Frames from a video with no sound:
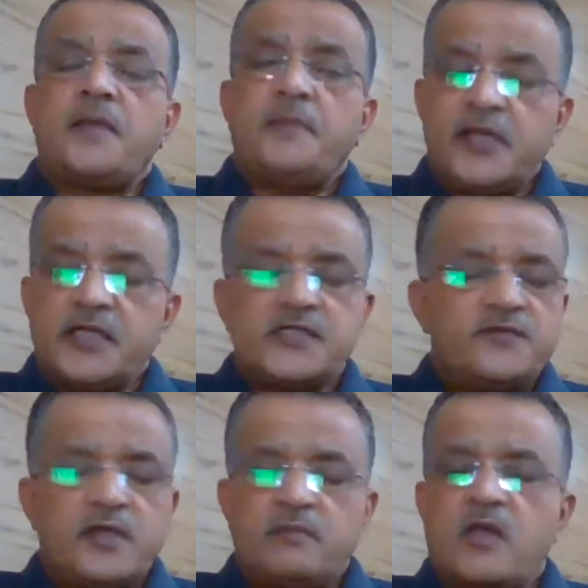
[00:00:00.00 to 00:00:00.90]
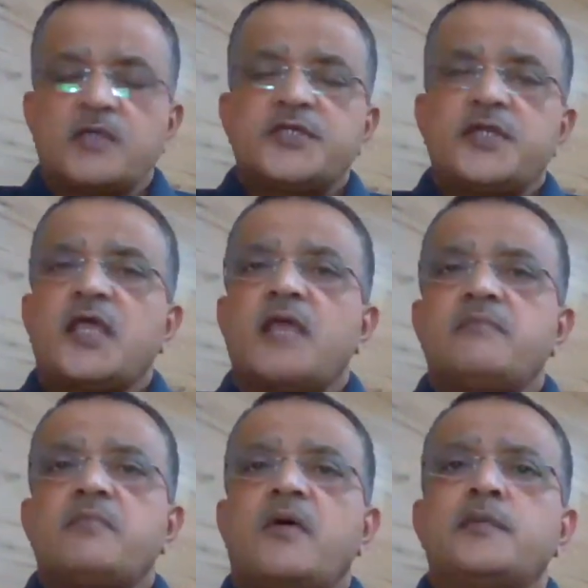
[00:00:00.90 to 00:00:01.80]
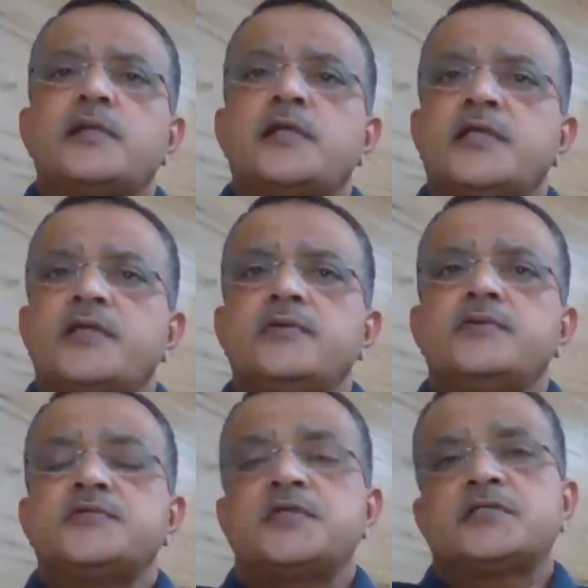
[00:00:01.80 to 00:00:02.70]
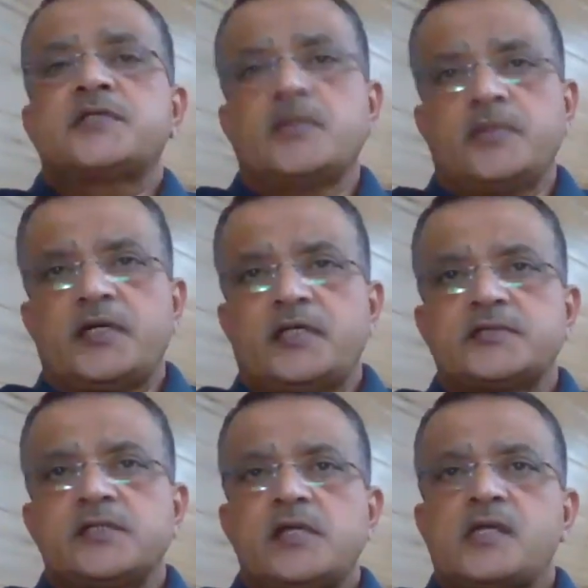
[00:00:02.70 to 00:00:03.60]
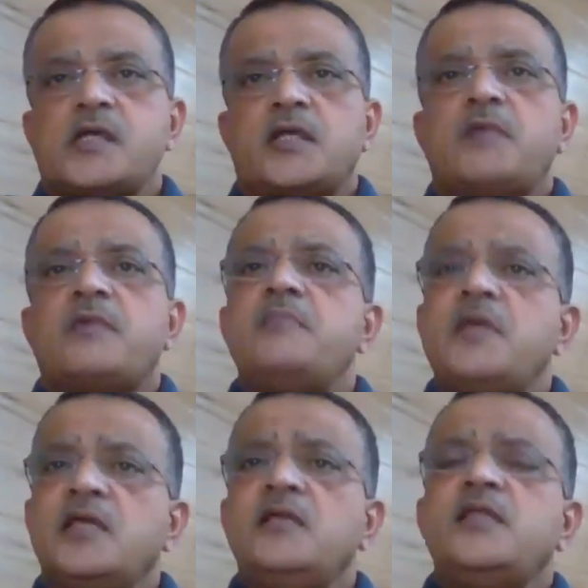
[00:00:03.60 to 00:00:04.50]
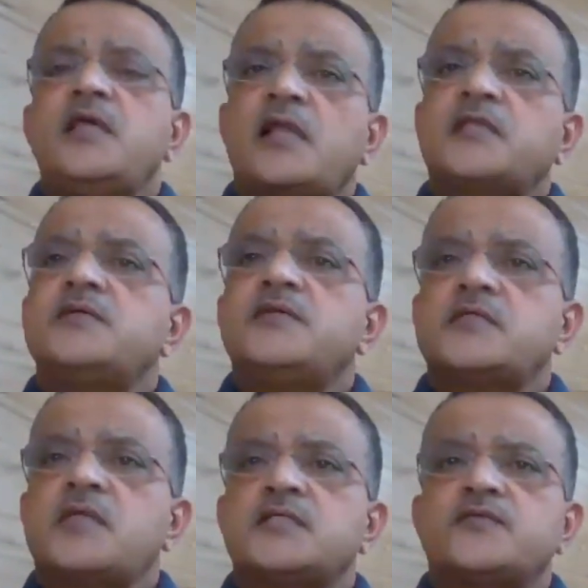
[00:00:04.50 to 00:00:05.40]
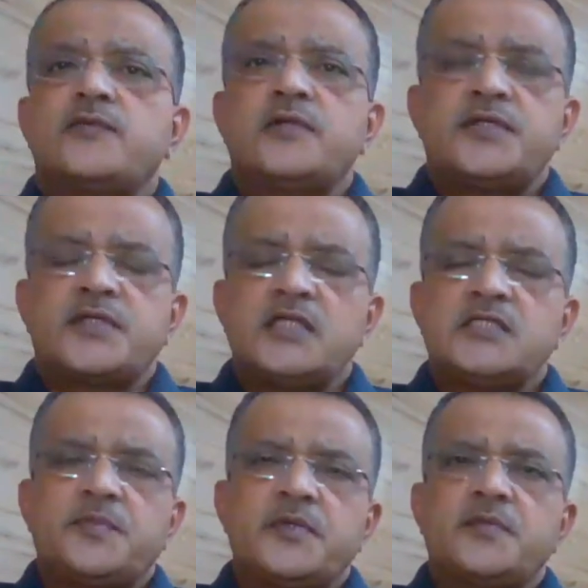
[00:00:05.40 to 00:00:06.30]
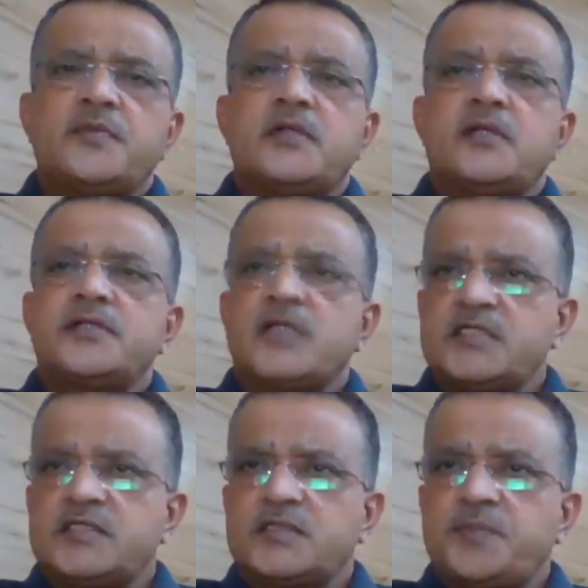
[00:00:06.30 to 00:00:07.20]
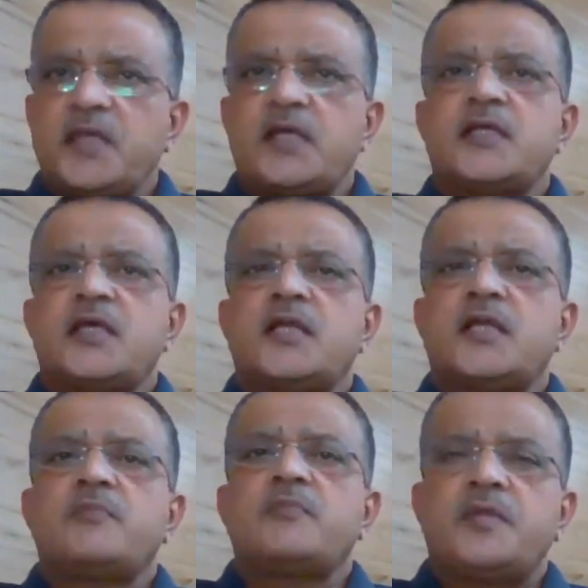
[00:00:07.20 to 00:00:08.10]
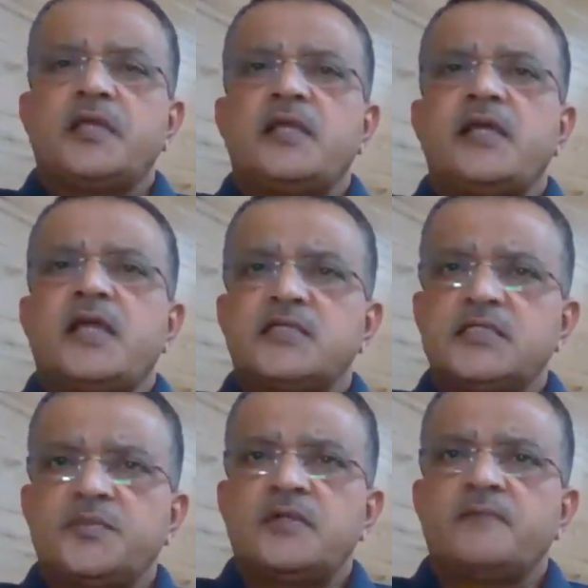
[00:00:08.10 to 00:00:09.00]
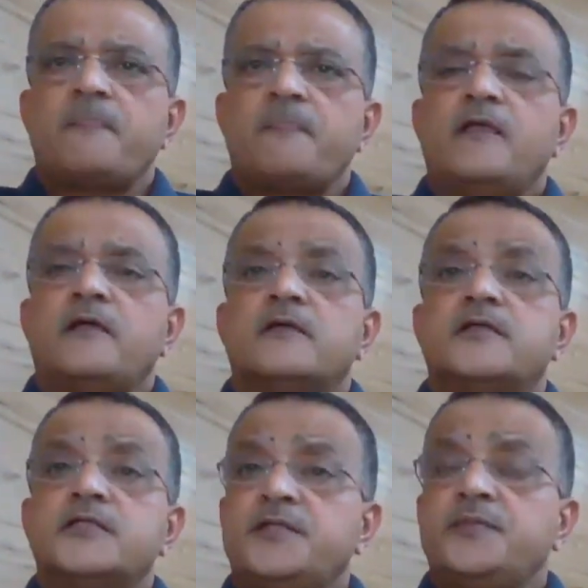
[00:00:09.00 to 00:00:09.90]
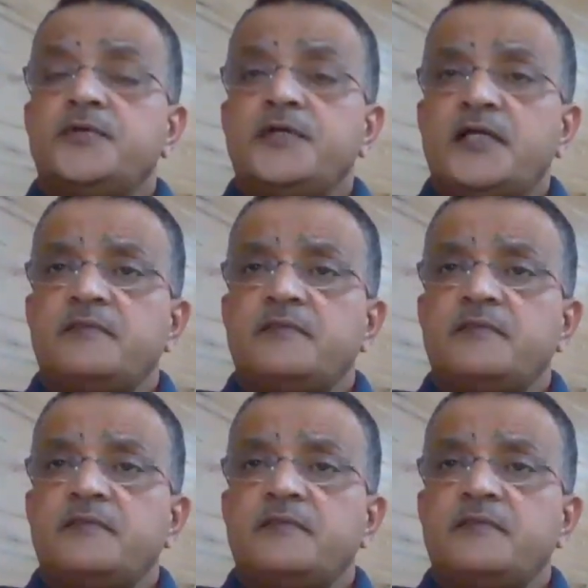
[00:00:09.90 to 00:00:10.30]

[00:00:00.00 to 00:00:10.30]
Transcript: application where a blockchain can be popularly used is the governance. Now, by making the election results fully transparent and publicly accessible, distributed